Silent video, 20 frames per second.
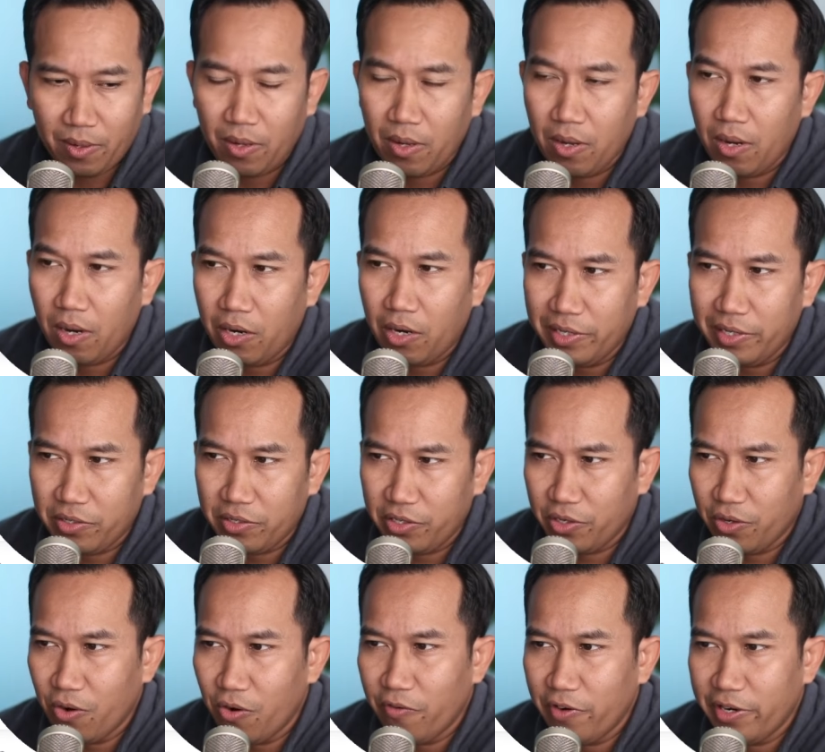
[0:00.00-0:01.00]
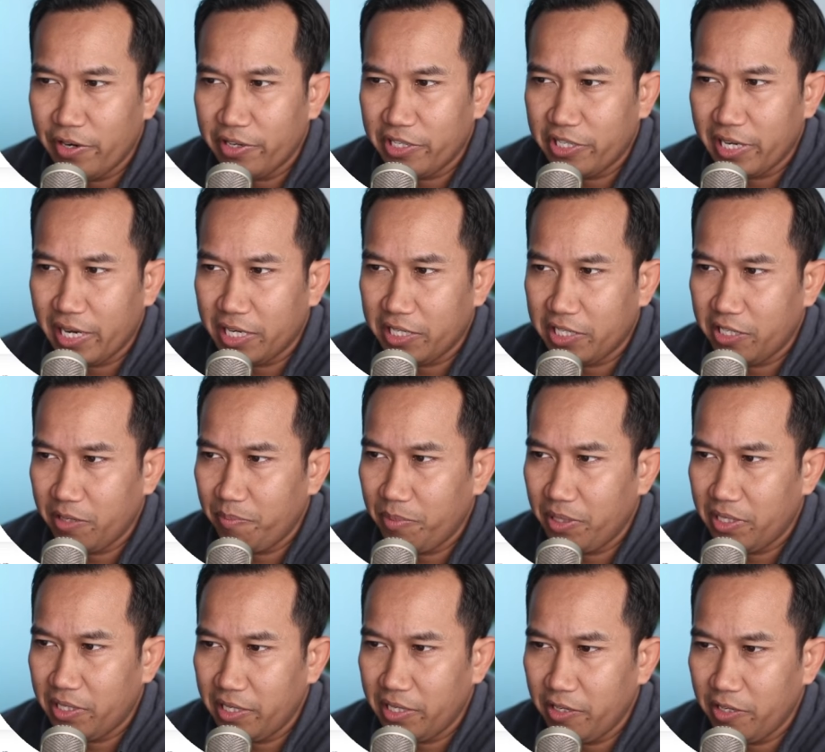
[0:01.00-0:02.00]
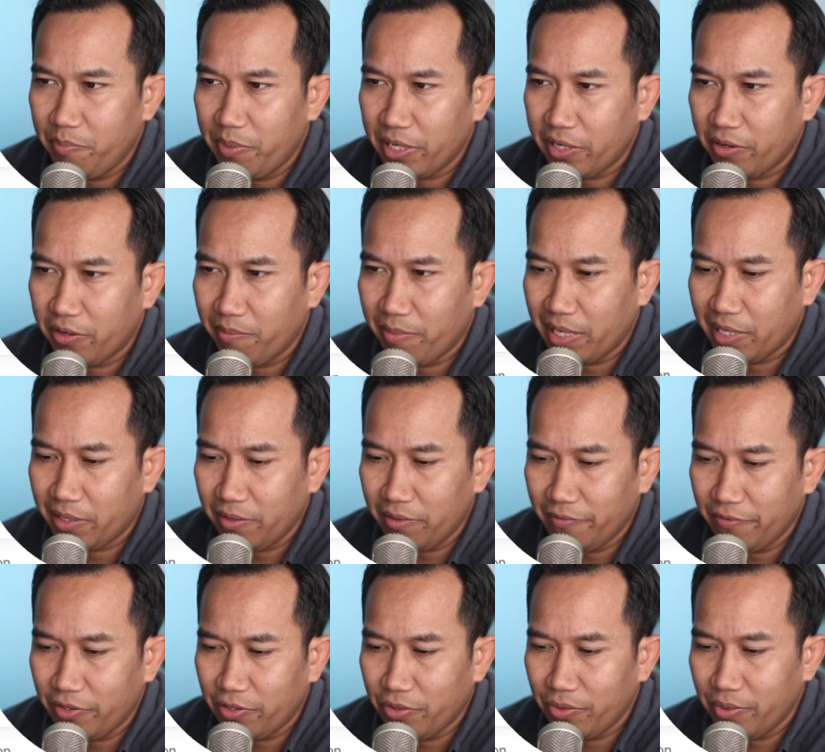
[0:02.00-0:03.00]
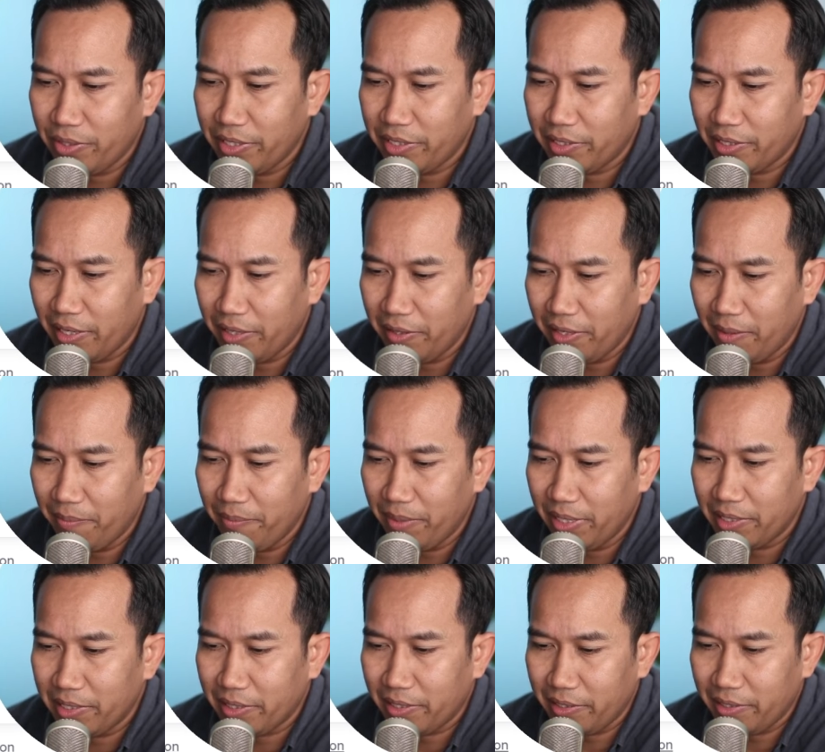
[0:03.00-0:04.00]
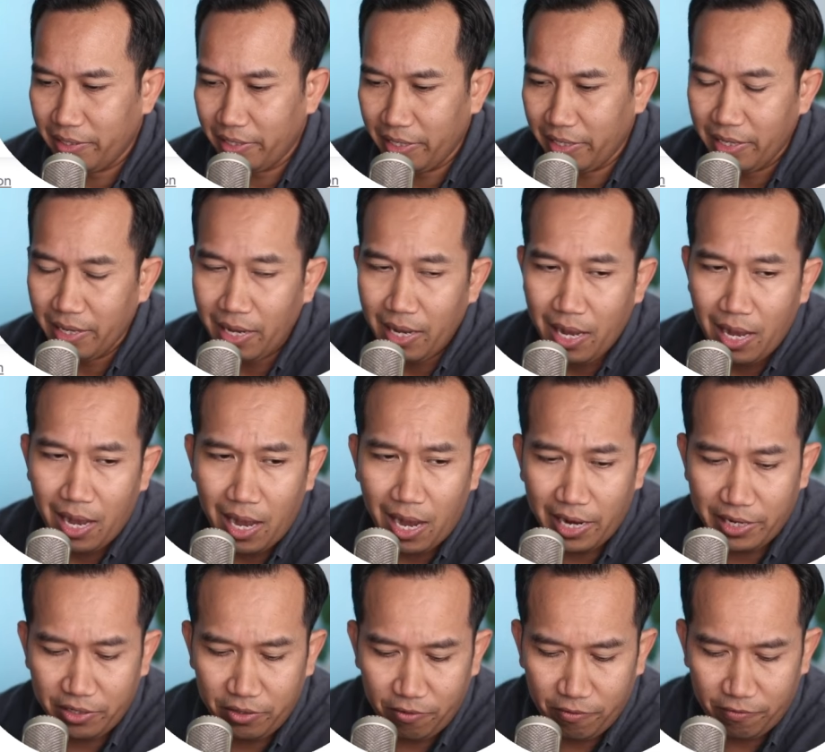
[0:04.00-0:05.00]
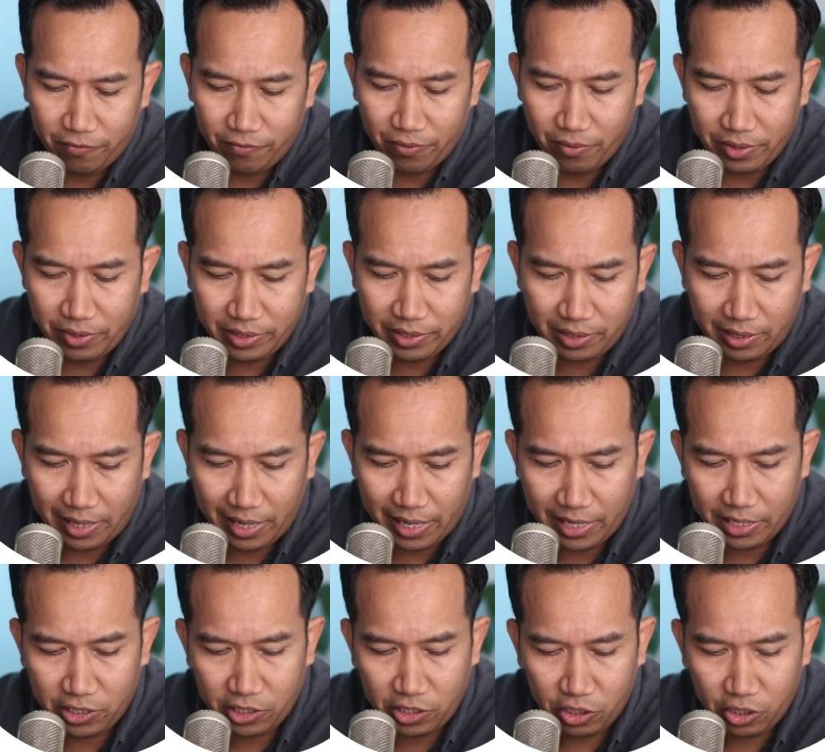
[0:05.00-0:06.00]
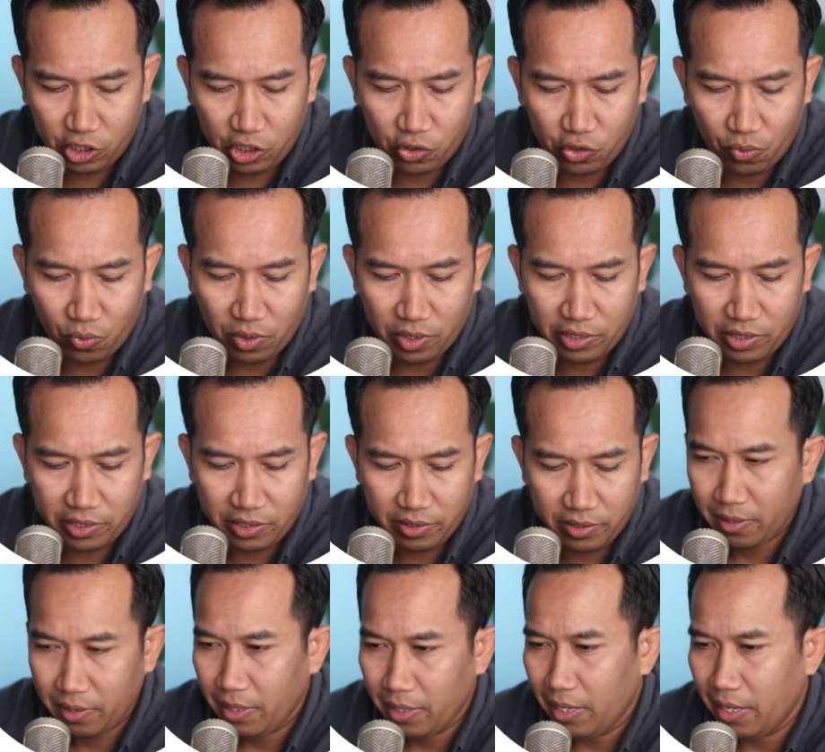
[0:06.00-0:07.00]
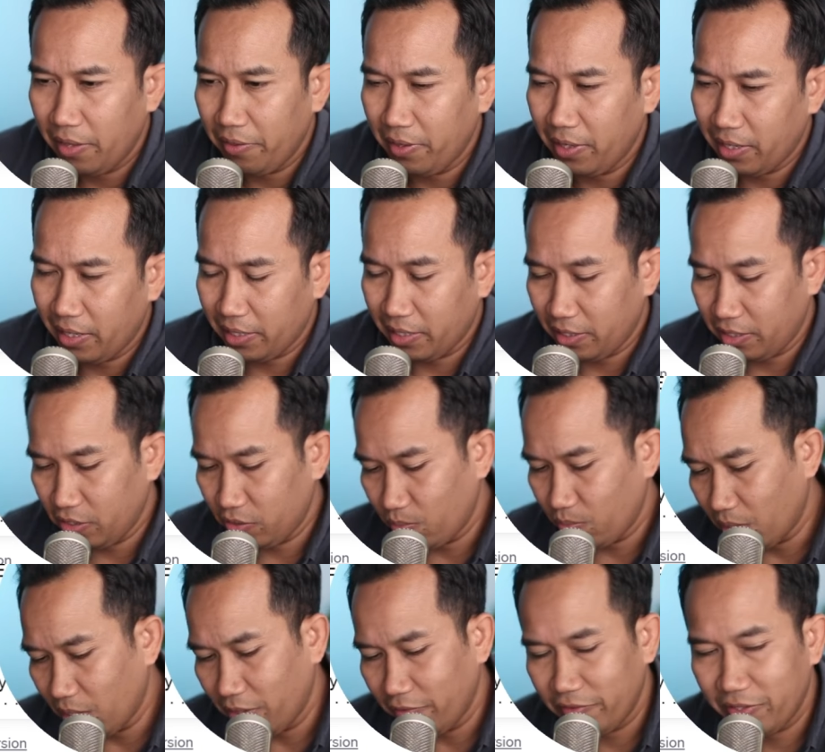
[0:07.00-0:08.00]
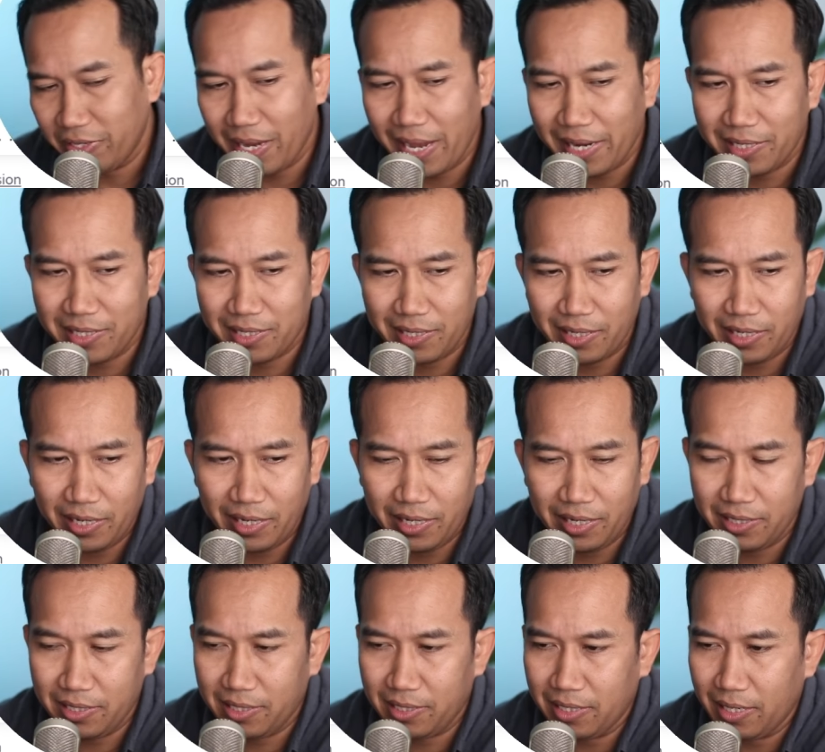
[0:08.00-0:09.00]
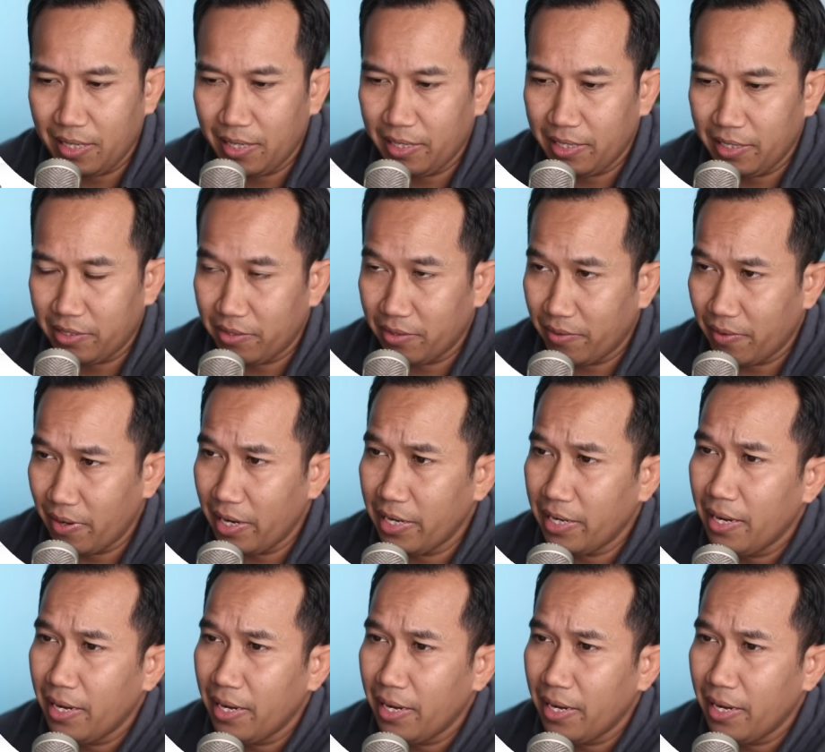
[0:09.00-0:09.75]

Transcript: All right, so you go over here to ChatGPT, you pick your model of choice, and then basically I do /short. And then I get this wall of text and I hit enter, right?